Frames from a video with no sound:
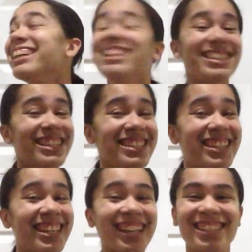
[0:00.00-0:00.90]
He's
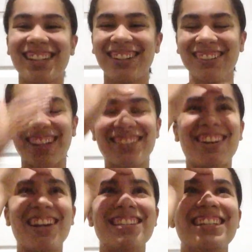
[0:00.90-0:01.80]
into that stuff? Oh, that's
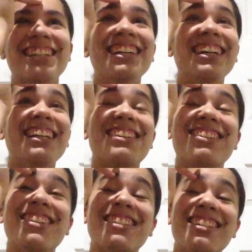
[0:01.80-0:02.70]
crazy. That's
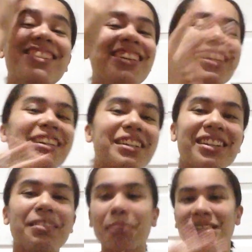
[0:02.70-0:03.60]
crazy. Yukki,
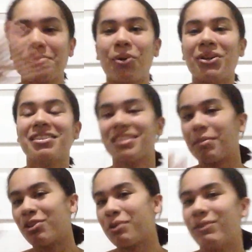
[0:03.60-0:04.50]
best boy,
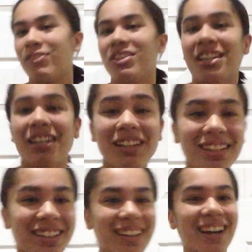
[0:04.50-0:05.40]
summer 2015.
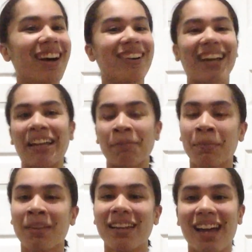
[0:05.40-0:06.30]
Okay.
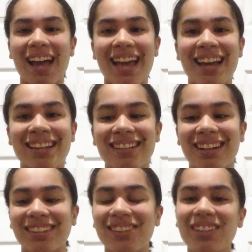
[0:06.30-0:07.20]
And
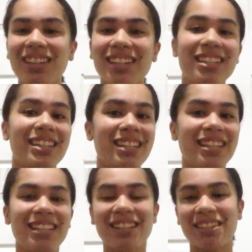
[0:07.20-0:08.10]
Yukki,
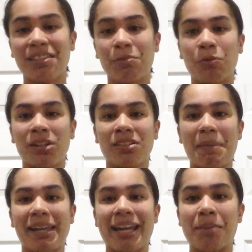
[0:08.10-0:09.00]
he doesn't want to
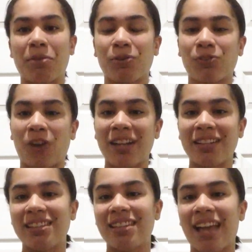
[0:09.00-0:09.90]
make any more
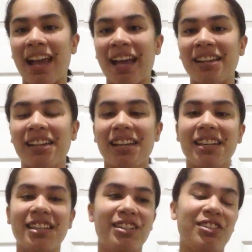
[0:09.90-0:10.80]
friends, and
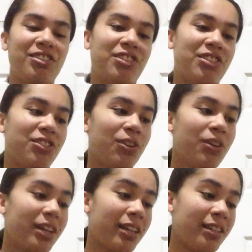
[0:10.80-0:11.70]
he's just,
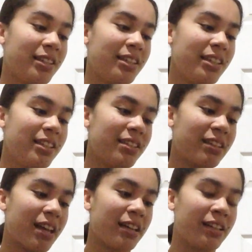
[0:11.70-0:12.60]
because he's
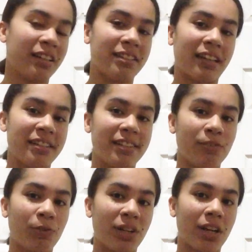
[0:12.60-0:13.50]
kind of
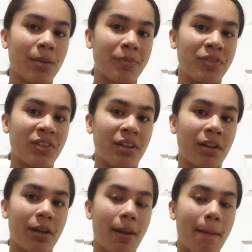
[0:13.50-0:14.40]
sensitive when it comes to
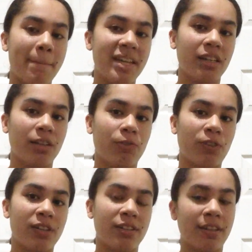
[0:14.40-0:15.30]
making
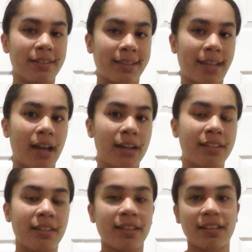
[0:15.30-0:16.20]
friends, things like that,
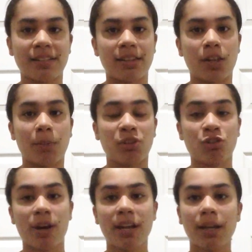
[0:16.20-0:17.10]
because he thinks that they'll
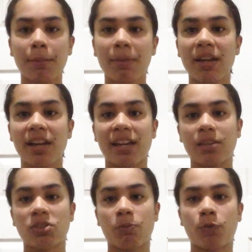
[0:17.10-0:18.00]
betray him,
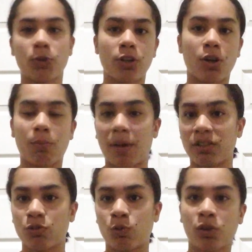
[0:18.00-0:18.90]
except for, you know,
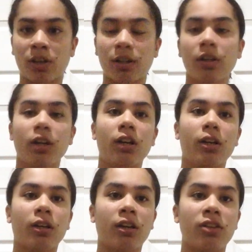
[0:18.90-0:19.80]
Matsuoka.
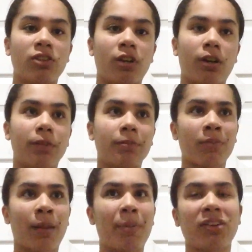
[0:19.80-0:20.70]
Because,
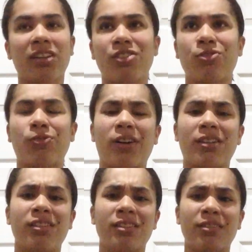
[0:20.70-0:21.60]
apparently his
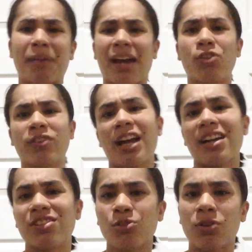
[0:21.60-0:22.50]
friends back over in
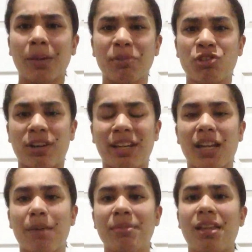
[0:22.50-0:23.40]
high school ended up betraying
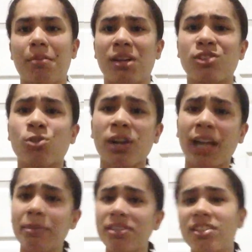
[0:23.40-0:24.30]
him, and then Matsuoka
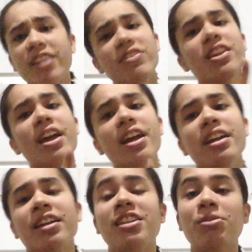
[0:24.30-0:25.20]
came to save the
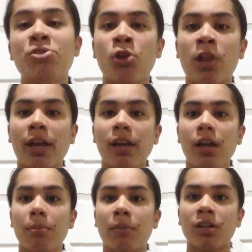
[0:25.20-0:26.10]
day, and he was all like,
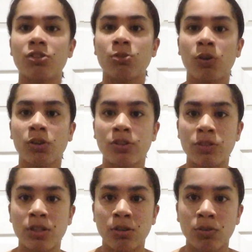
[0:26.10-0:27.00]
Matsuoka's
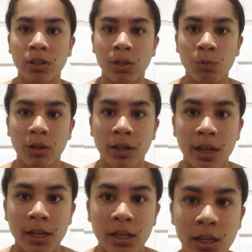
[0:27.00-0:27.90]
the only one
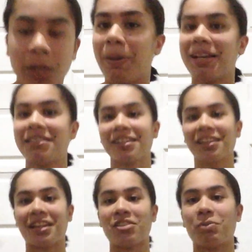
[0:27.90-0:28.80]
I need.
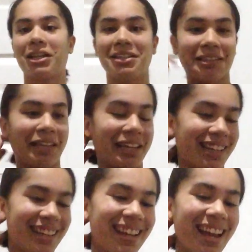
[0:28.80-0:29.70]
Basically, that's what he's
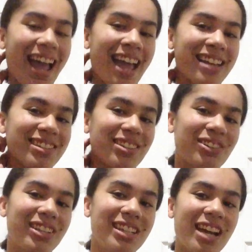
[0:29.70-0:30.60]
like. And
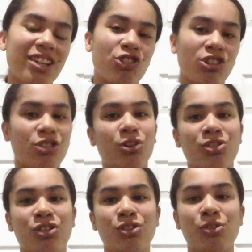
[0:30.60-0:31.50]
so he kind of tricked
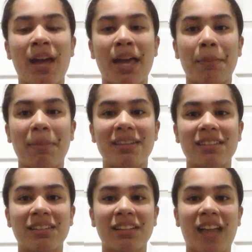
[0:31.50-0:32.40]
Aoharu, and
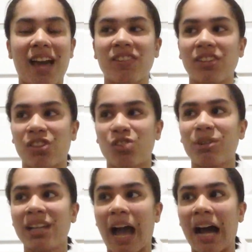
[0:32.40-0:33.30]
basically having the
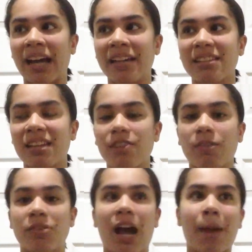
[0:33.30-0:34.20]
three guys
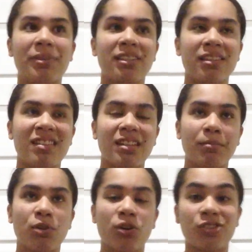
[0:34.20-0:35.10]
from the opposite
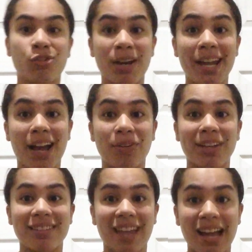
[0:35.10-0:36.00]
team known as Greyhound
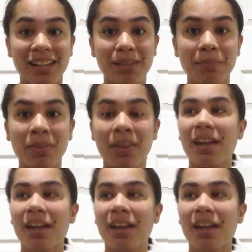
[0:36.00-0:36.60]
attack him.